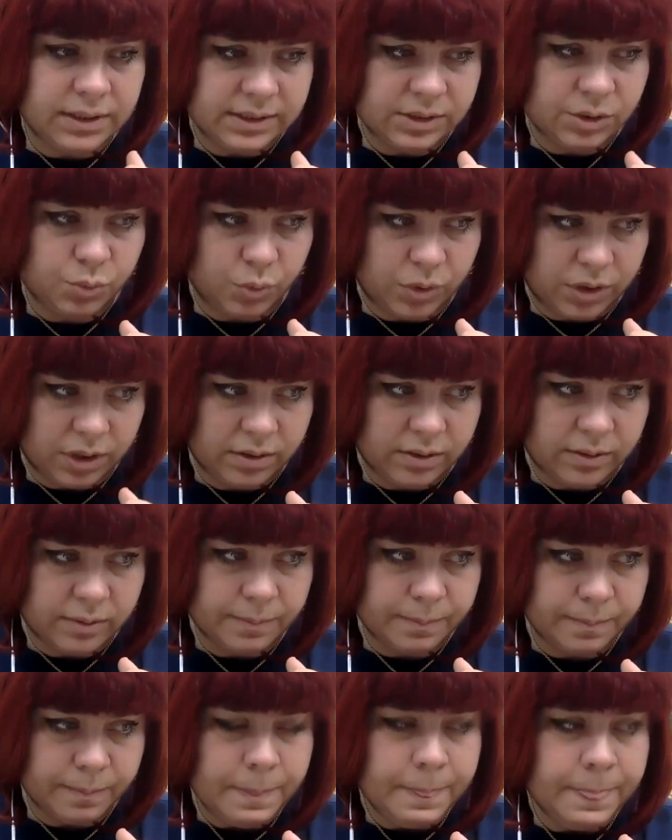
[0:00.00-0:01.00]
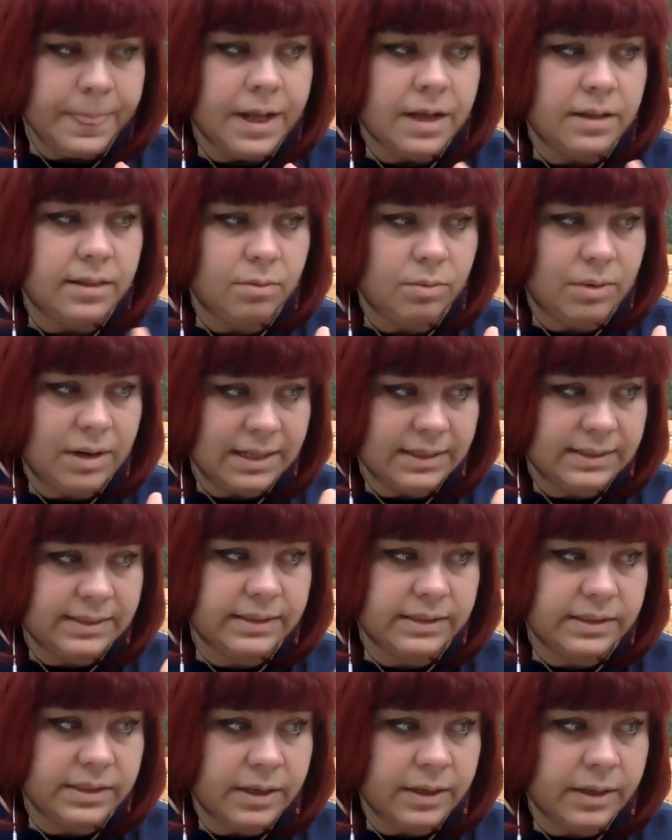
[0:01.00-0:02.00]
this week. Now let's
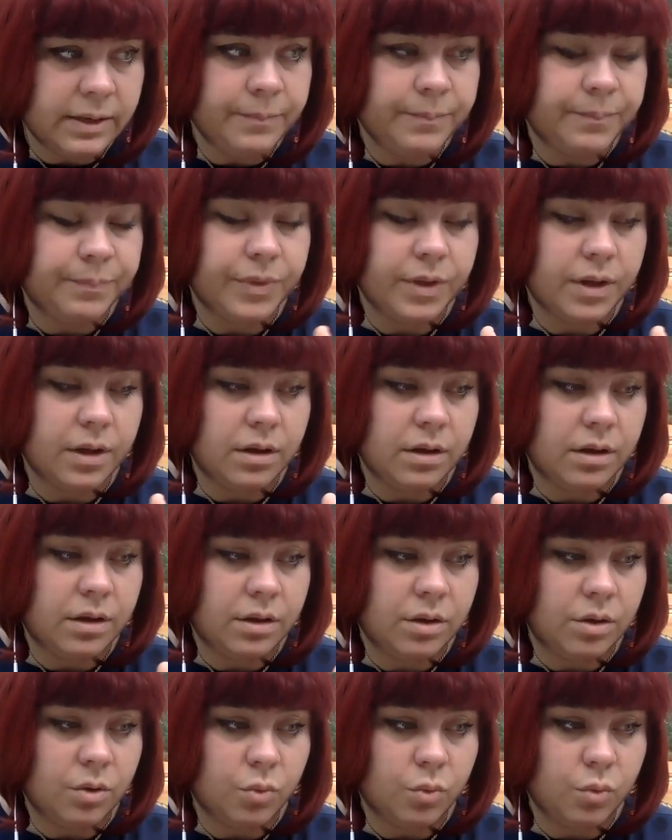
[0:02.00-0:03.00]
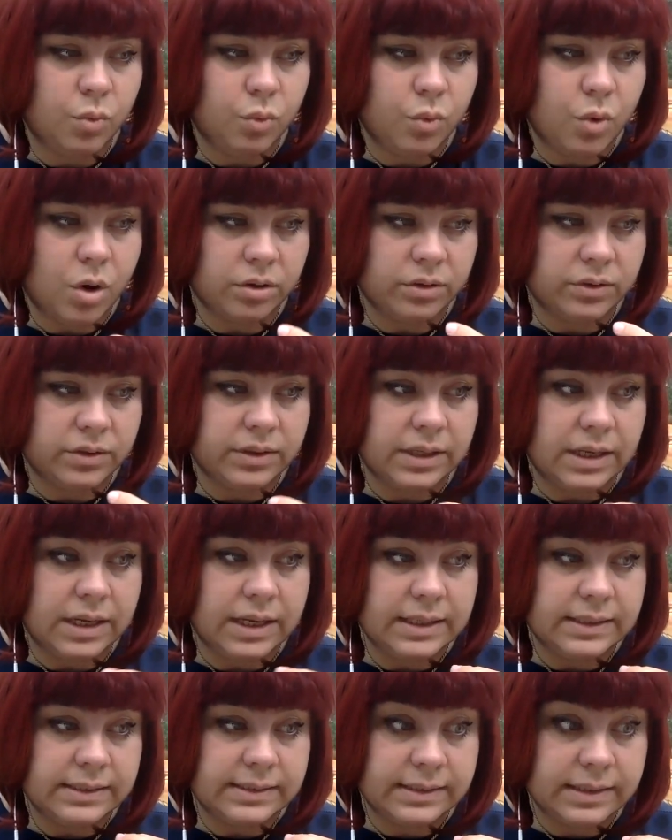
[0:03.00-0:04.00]
see what
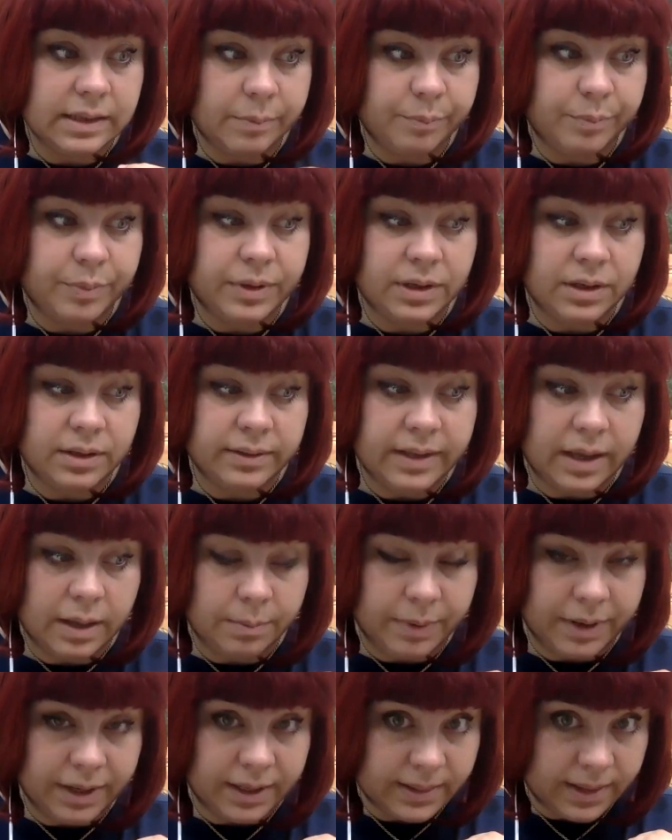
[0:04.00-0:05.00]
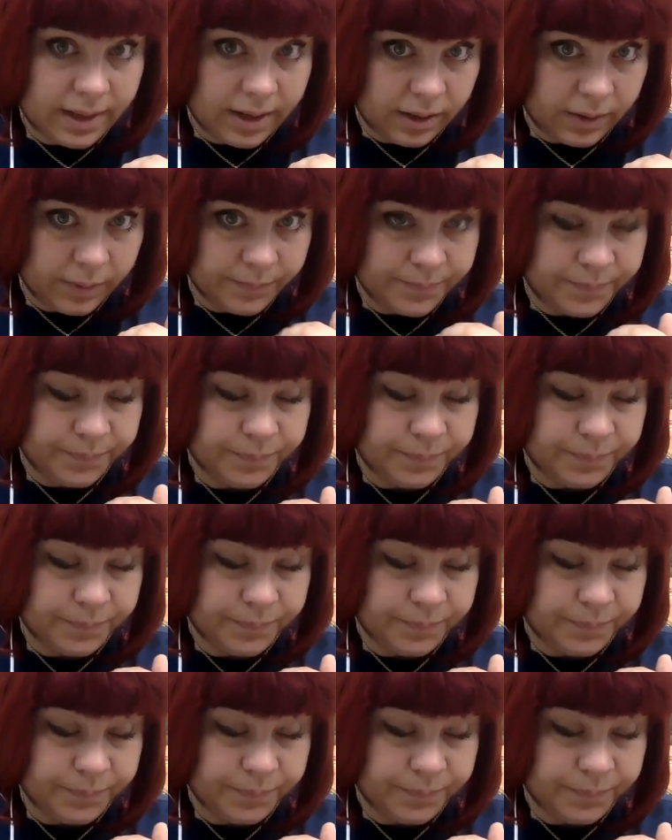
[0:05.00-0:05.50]
is happening day by day.